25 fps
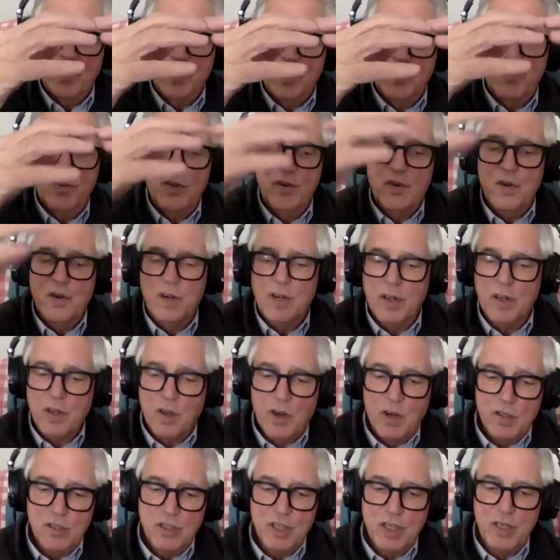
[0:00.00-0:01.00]
if you're in a
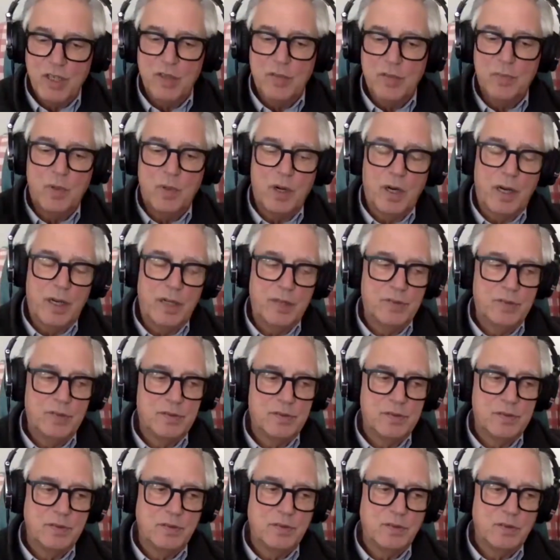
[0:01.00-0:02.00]
large
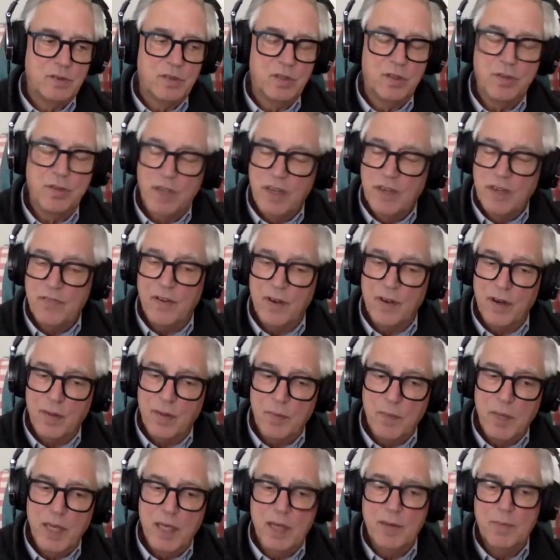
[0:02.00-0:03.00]
enterprise or even a
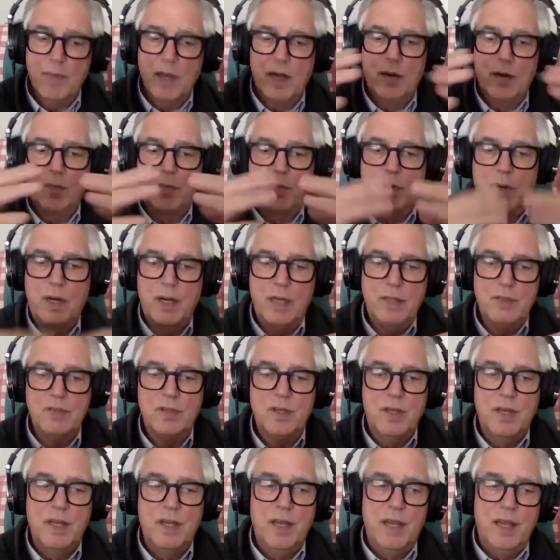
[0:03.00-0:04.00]
medium
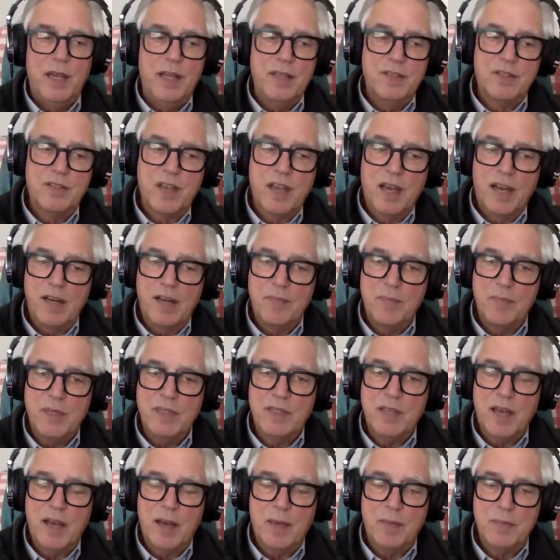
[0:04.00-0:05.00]
enterprise, it's got to be
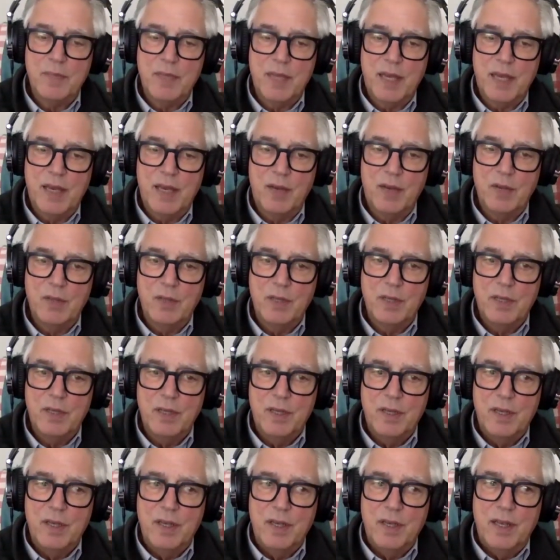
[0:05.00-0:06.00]
top down.
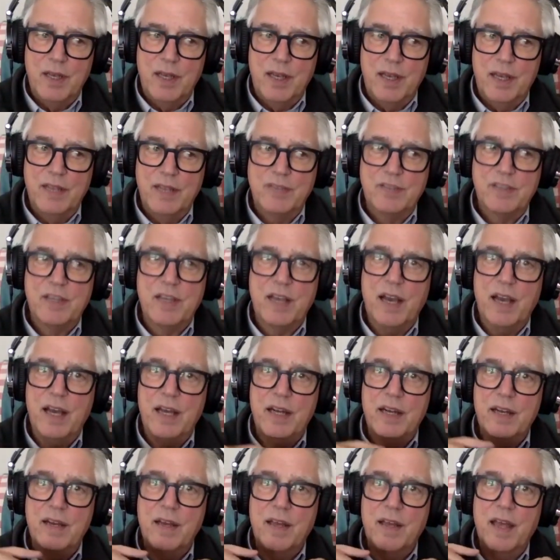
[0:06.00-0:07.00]
It's
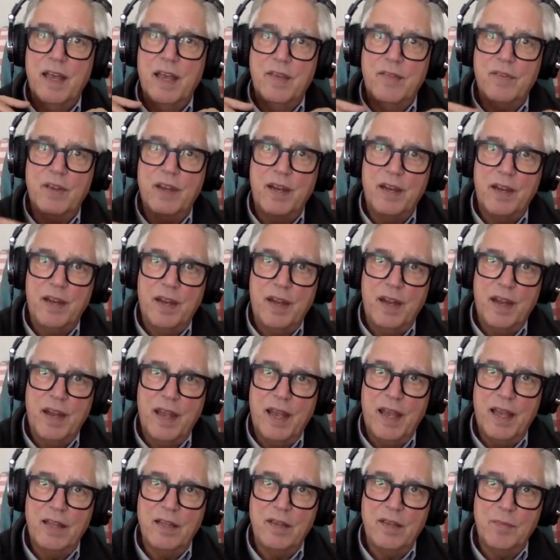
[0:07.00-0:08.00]
got to have an
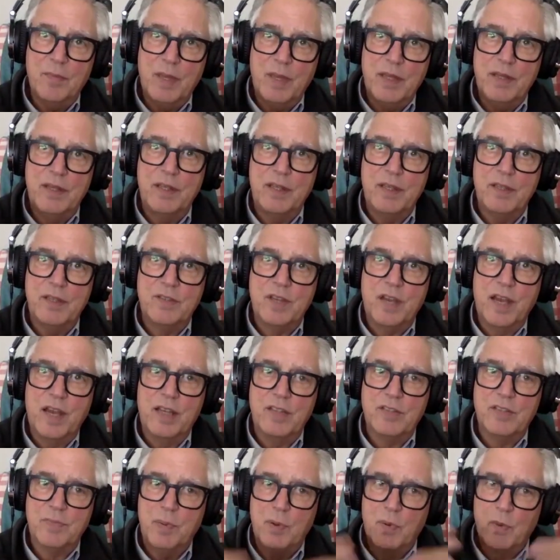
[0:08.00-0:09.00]
element that's
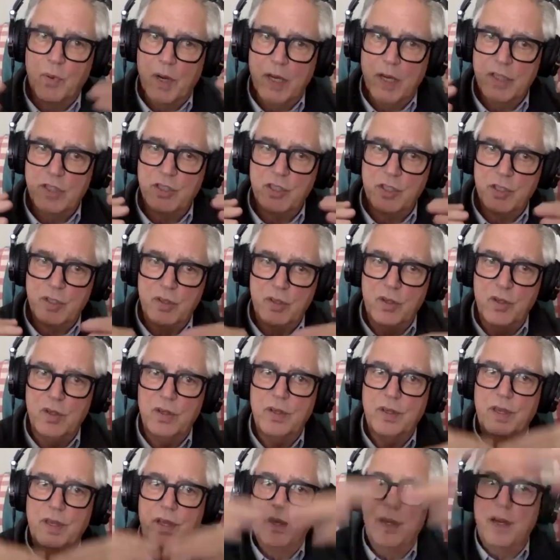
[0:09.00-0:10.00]

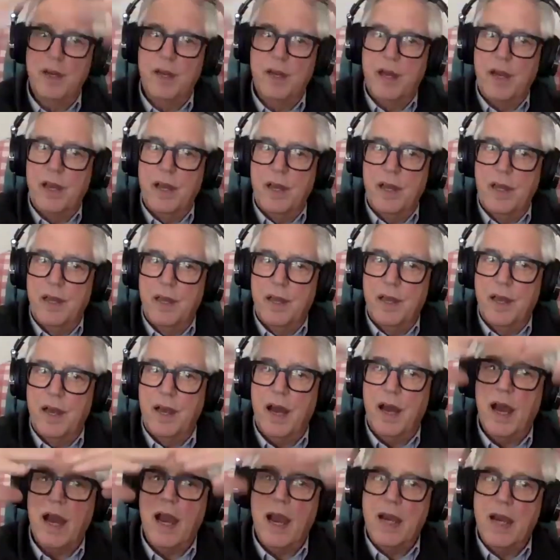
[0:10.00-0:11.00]
aspirational and a
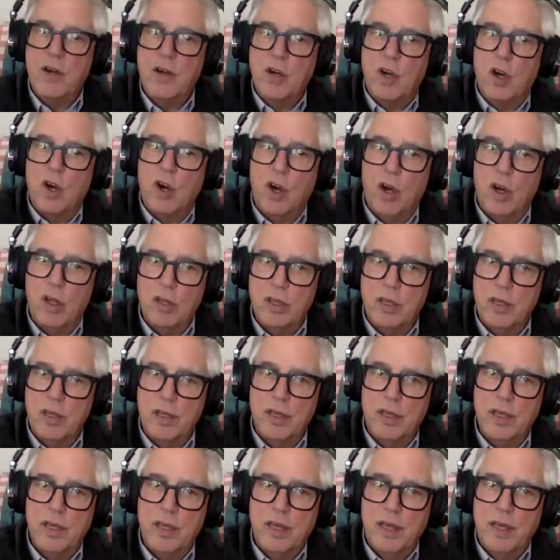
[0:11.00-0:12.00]
higher
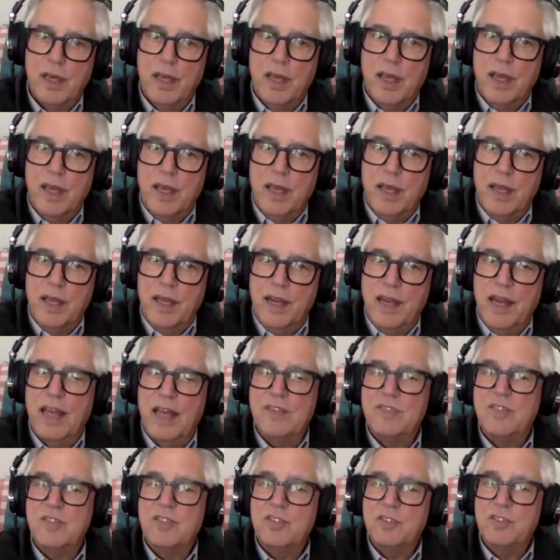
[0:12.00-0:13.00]
calling. It
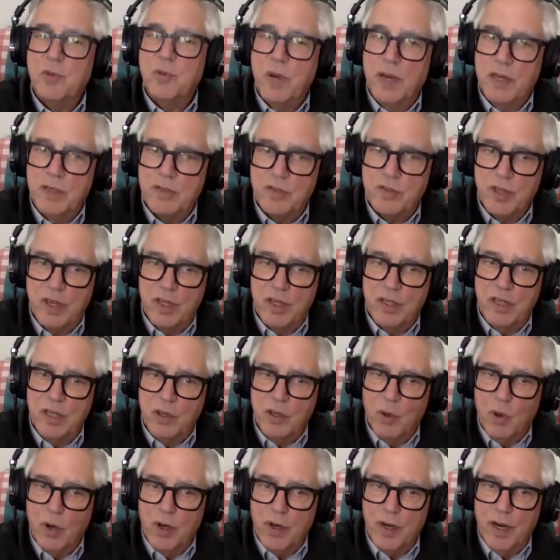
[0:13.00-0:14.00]
has to transcend
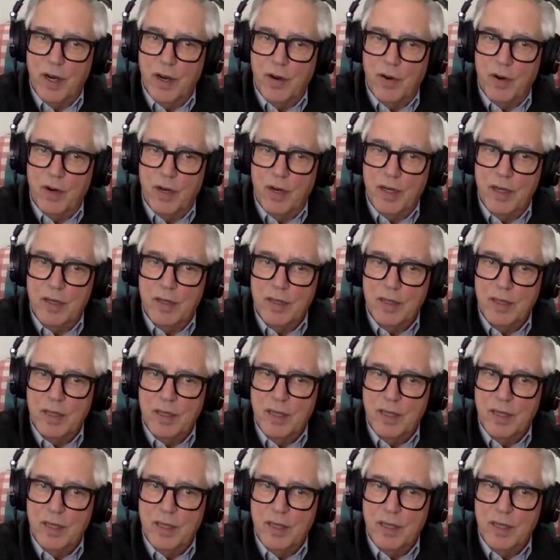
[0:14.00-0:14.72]
the ordinary